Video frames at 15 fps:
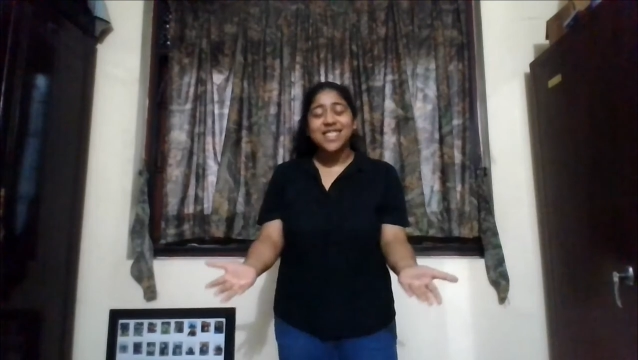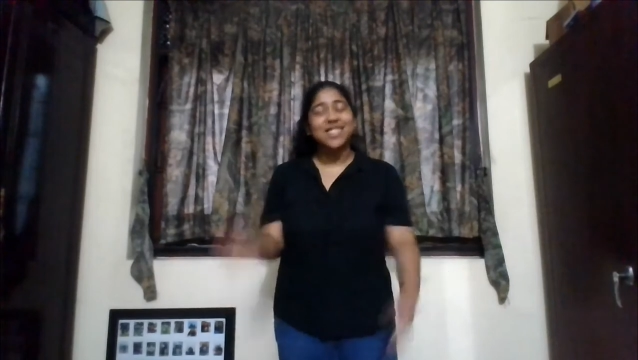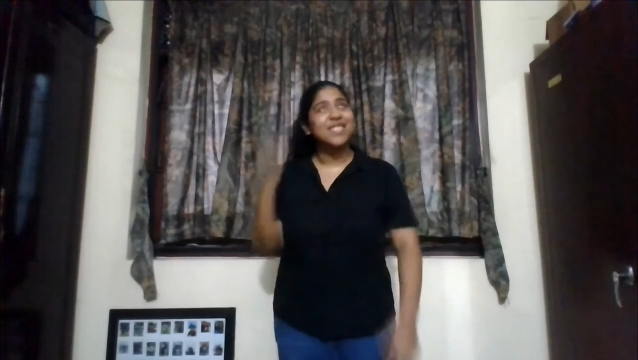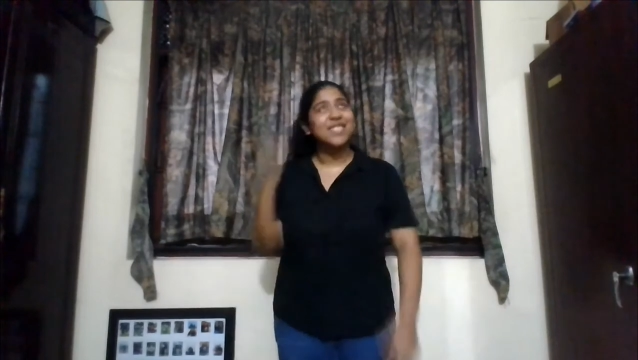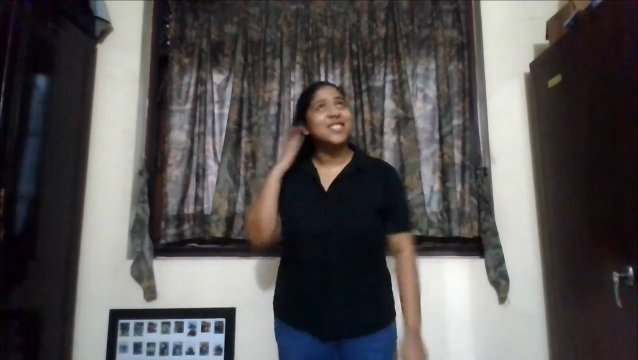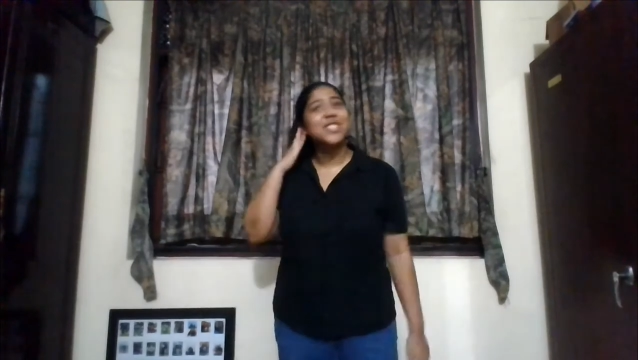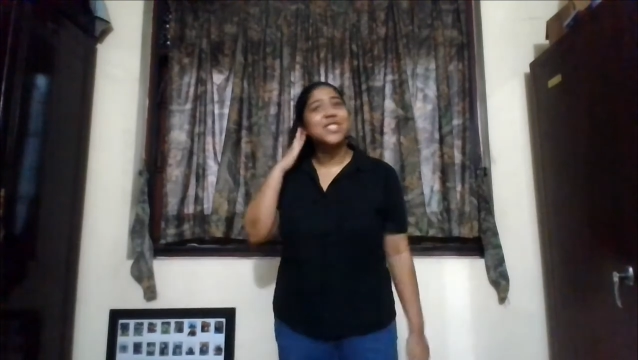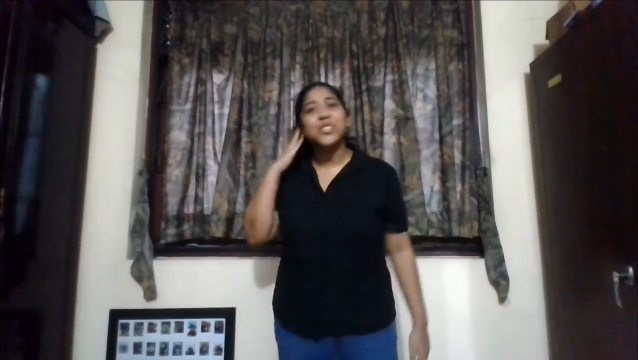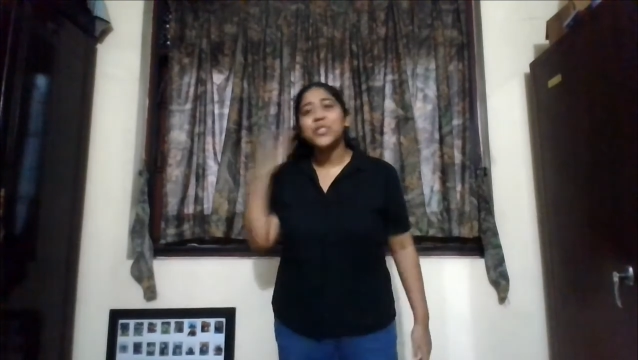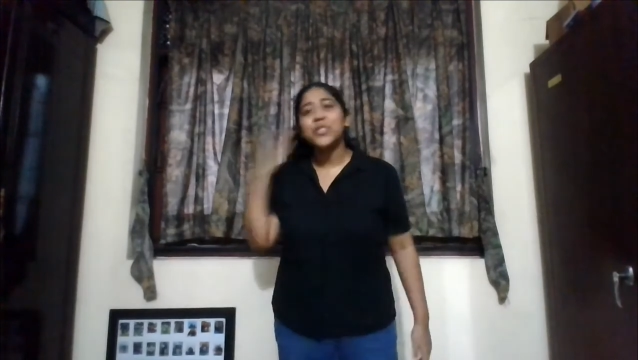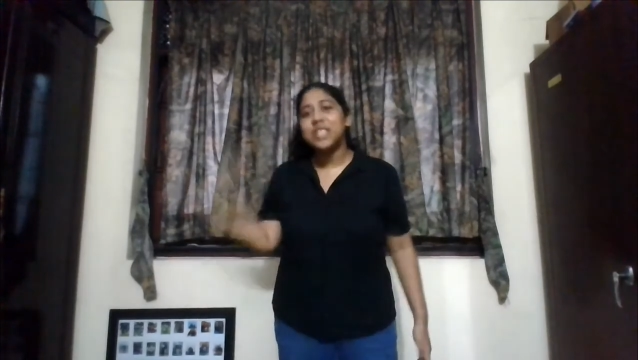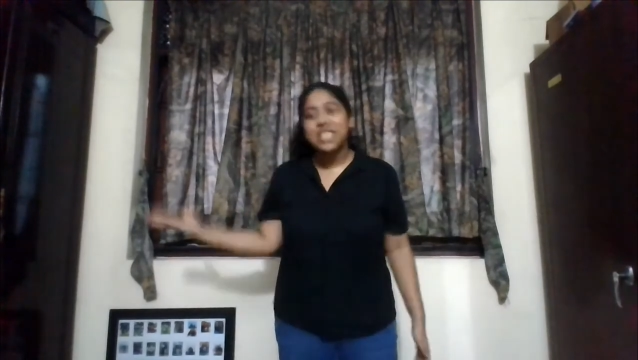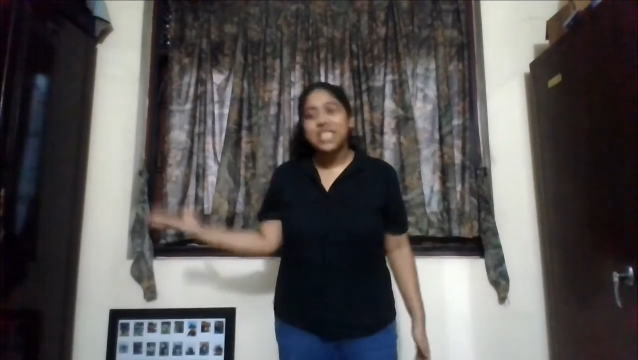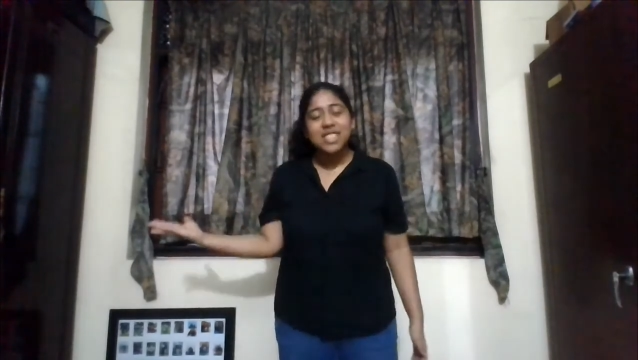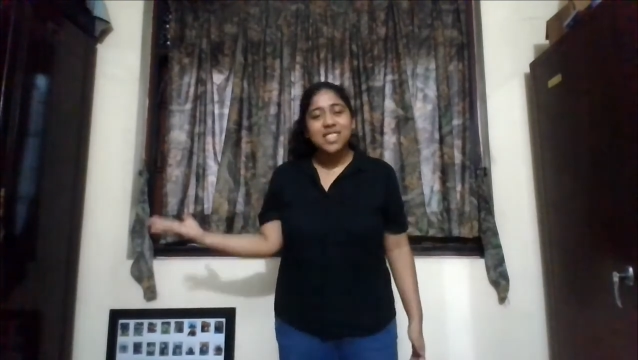learn to
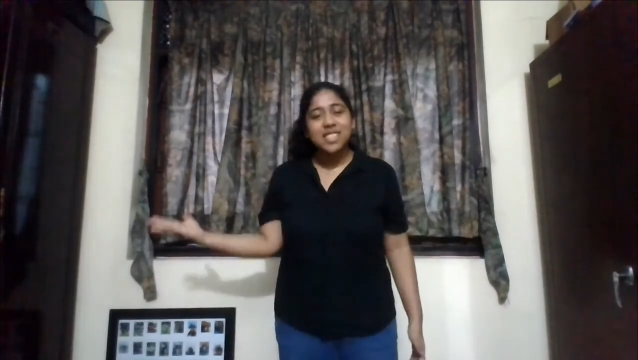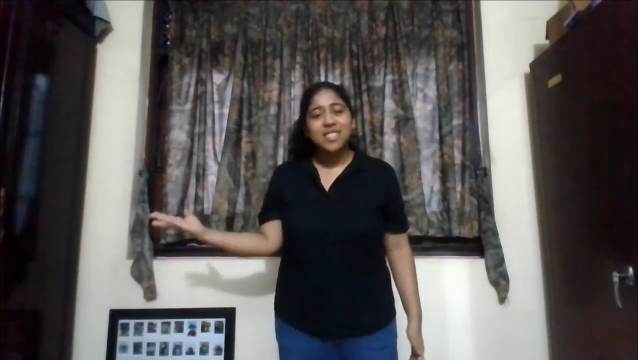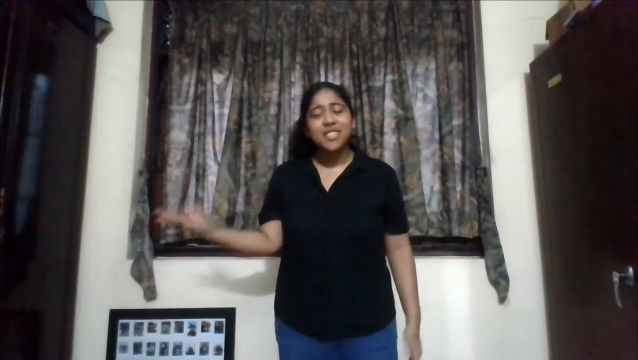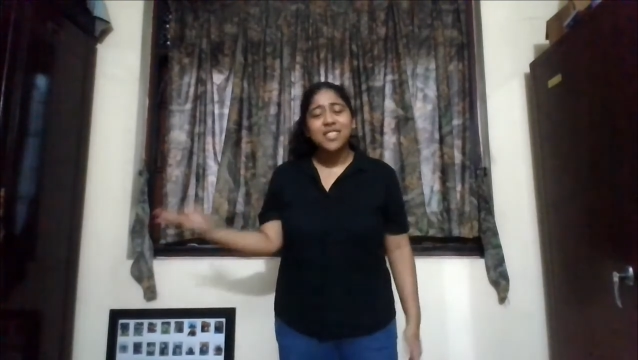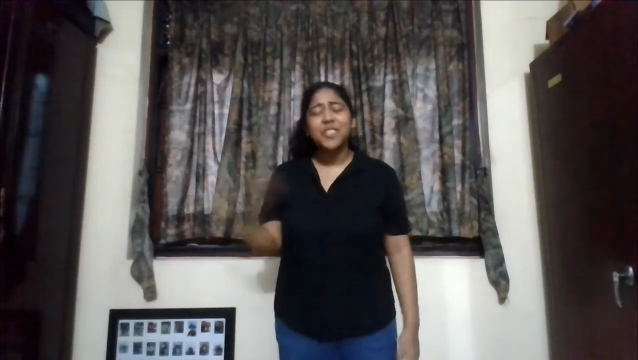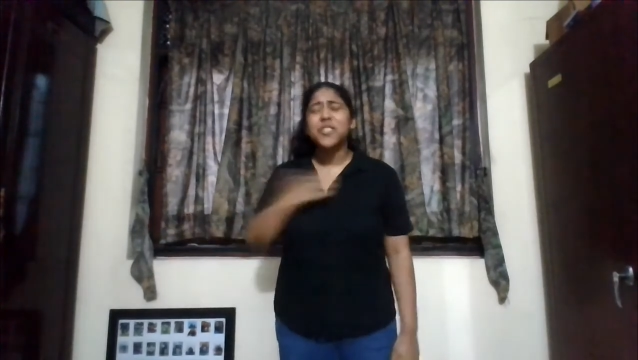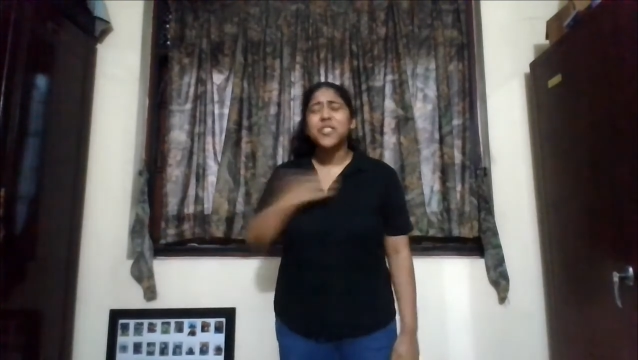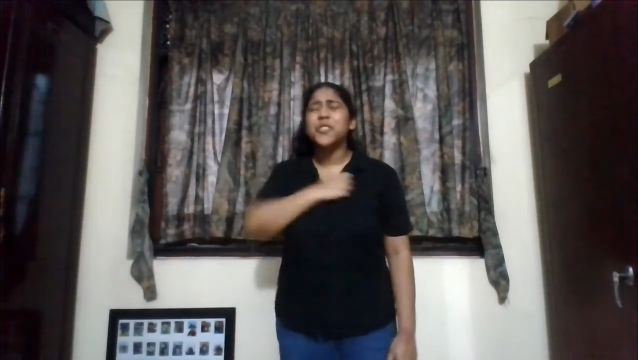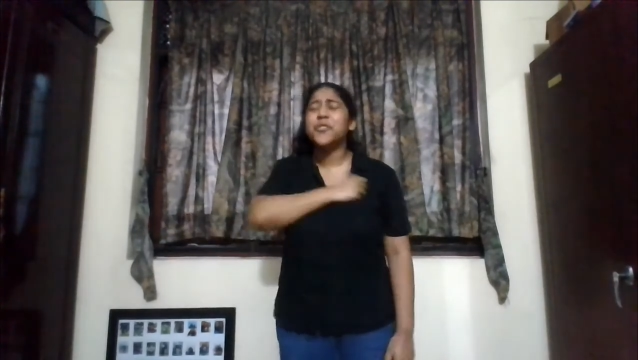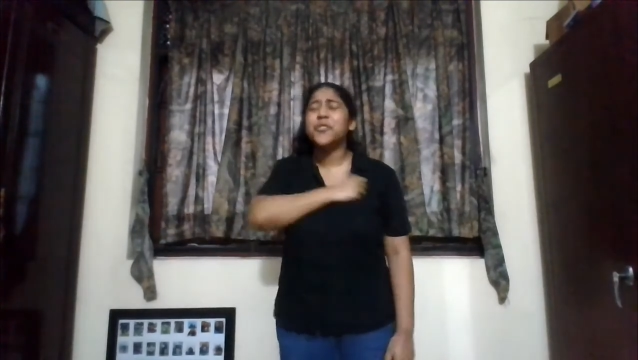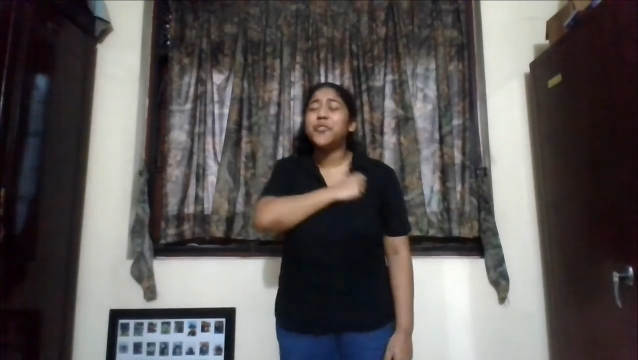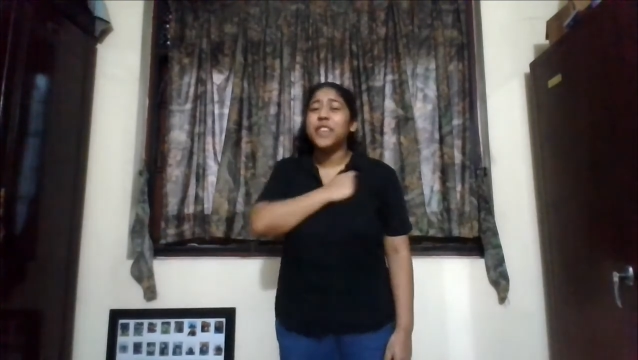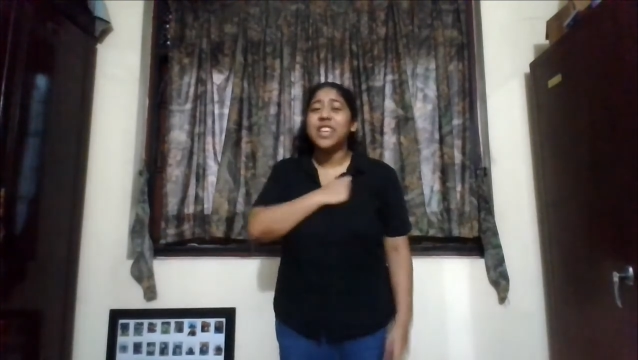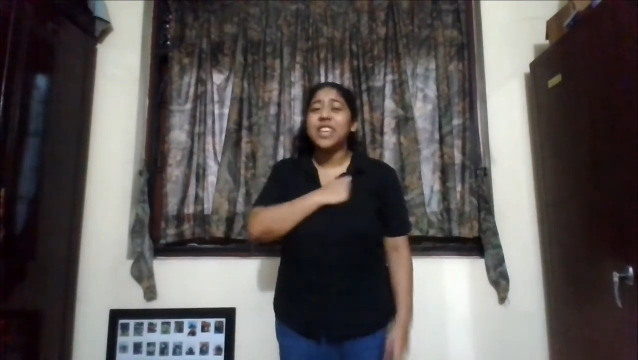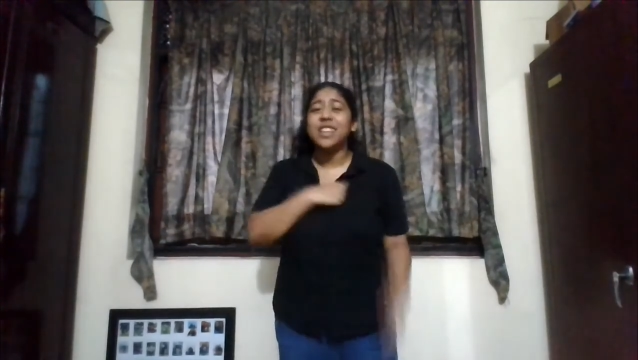listen,
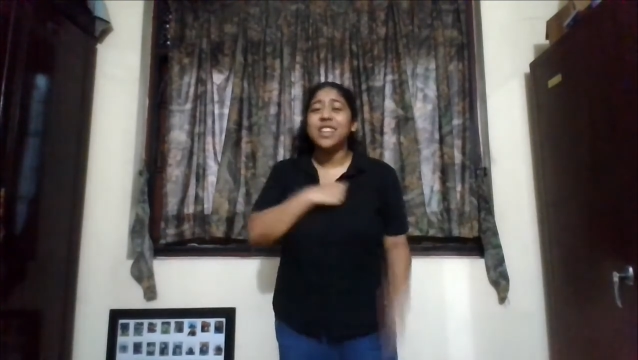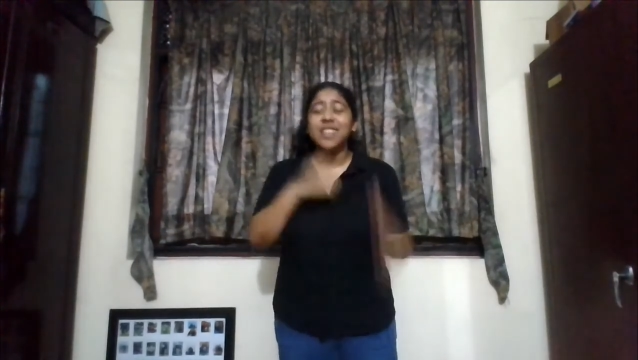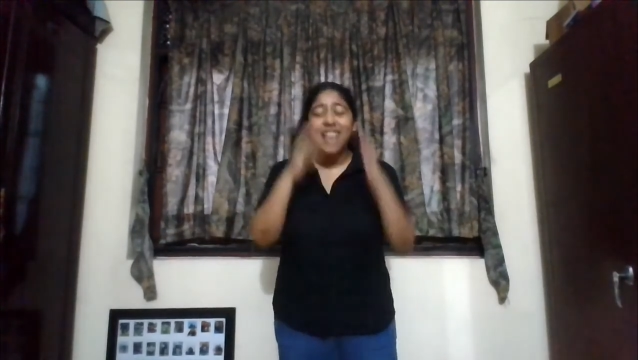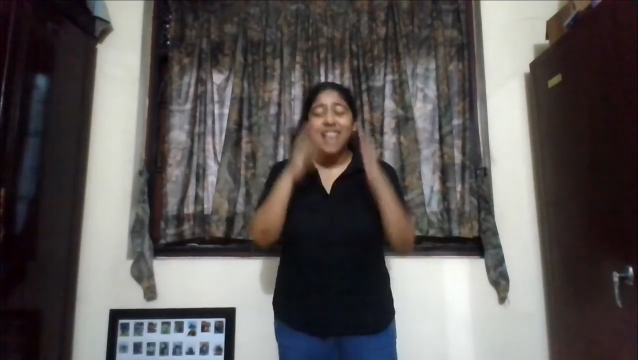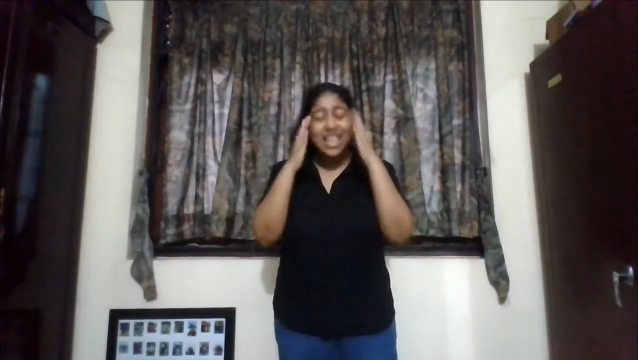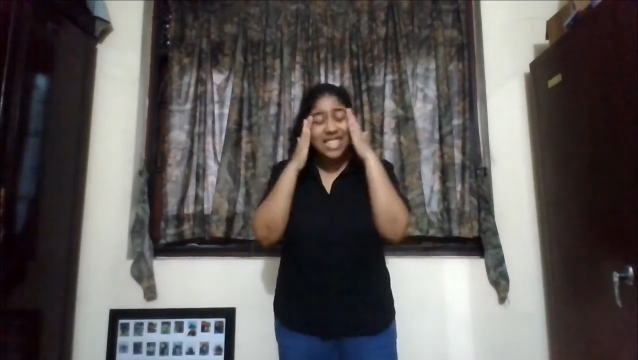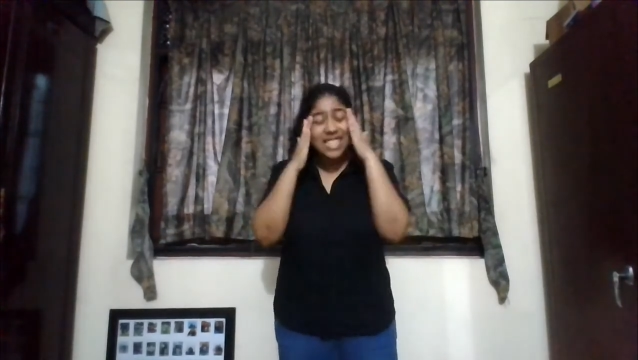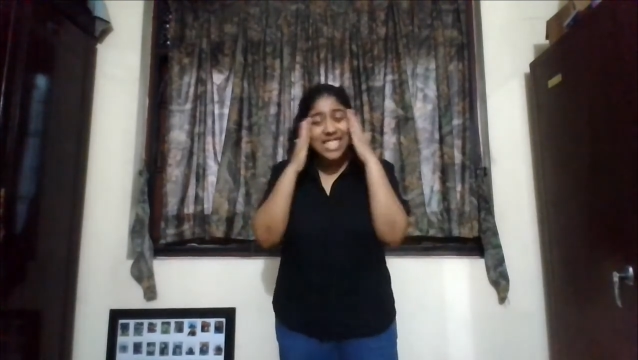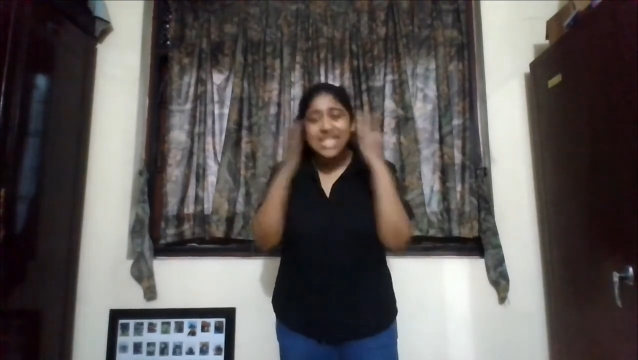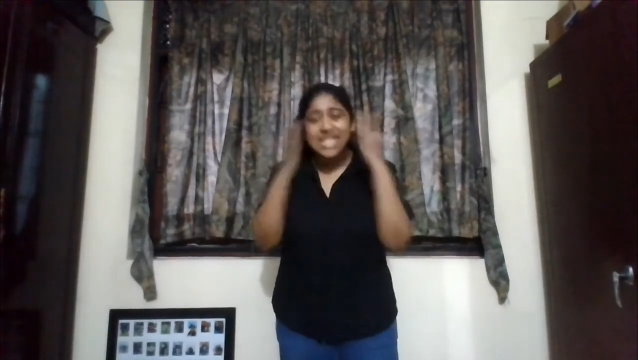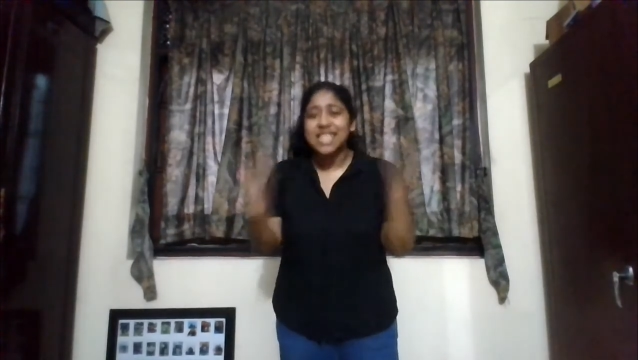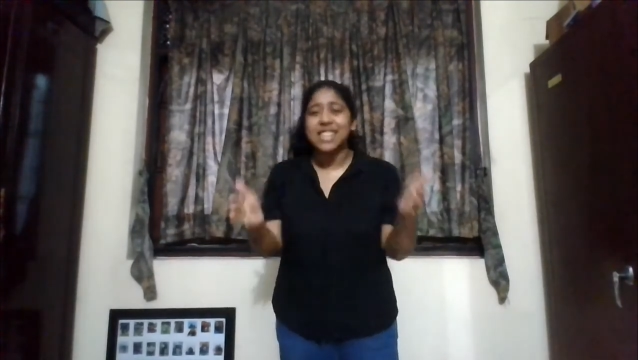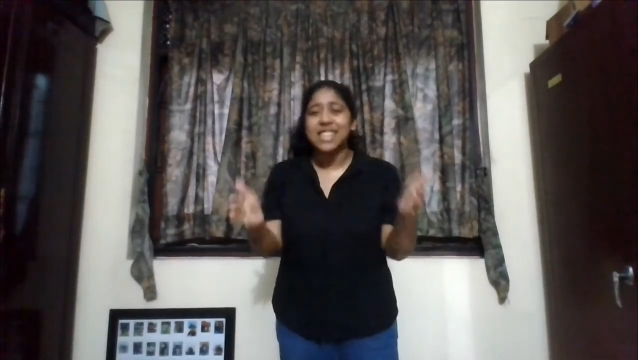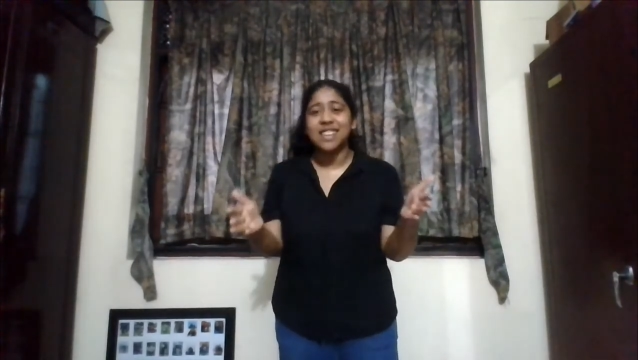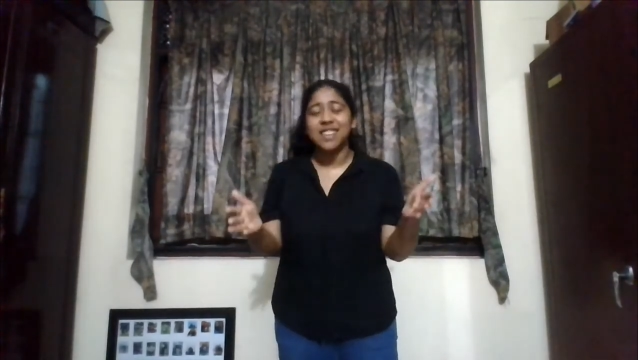feel, and
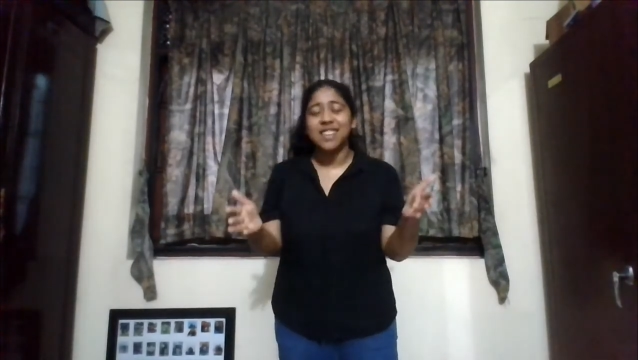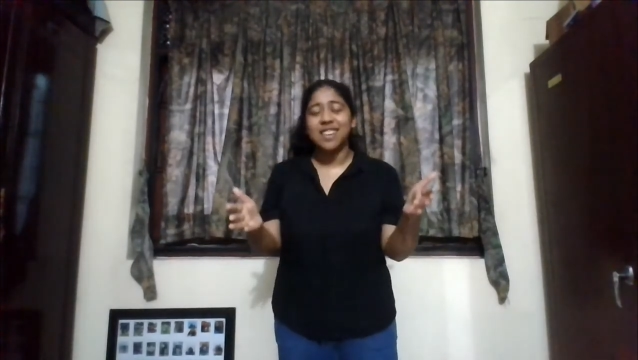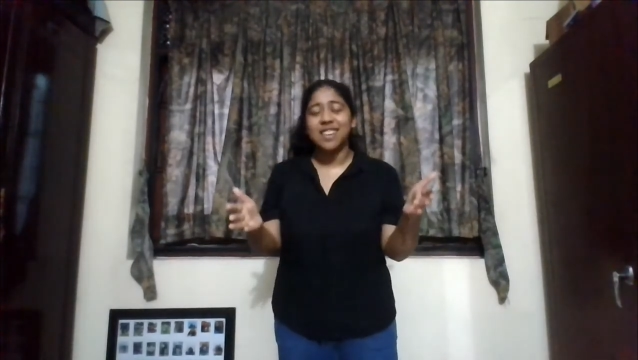see,